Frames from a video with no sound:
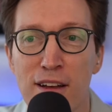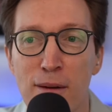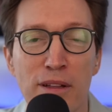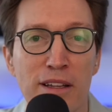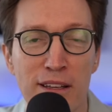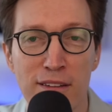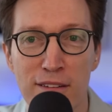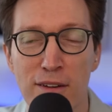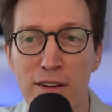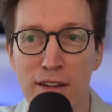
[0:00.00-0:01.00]
abilities
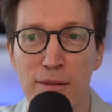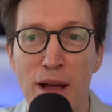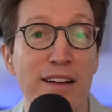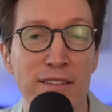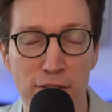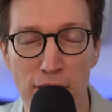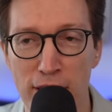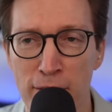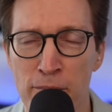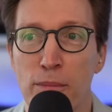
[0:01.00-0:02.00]
or access
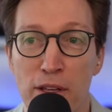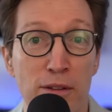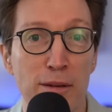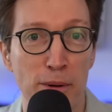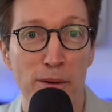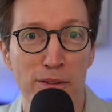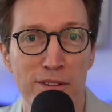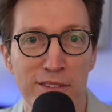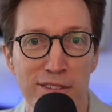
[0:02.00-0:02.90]
rather, but you need both.